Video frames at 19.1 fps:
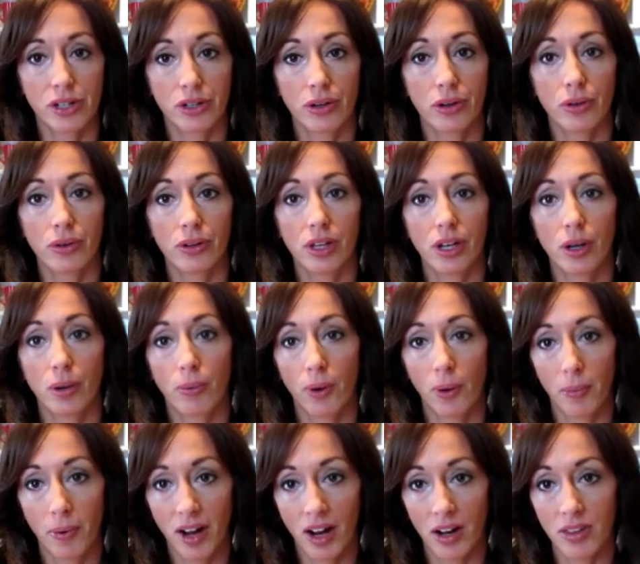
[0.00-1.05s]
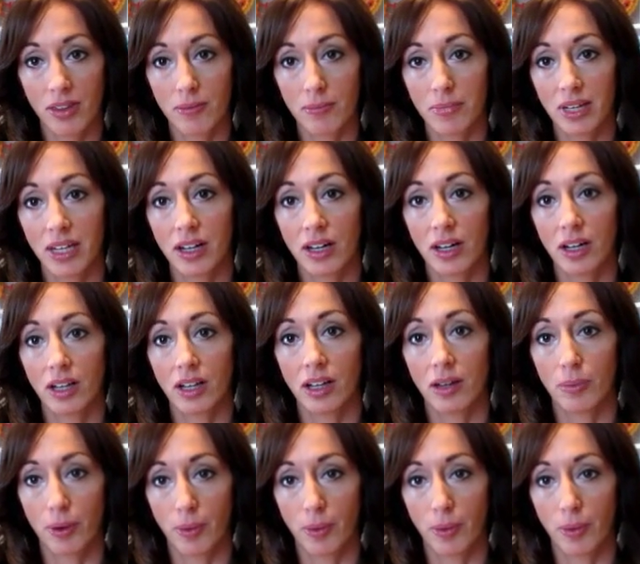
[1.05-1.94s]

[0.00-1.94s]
you know, prepare the meal,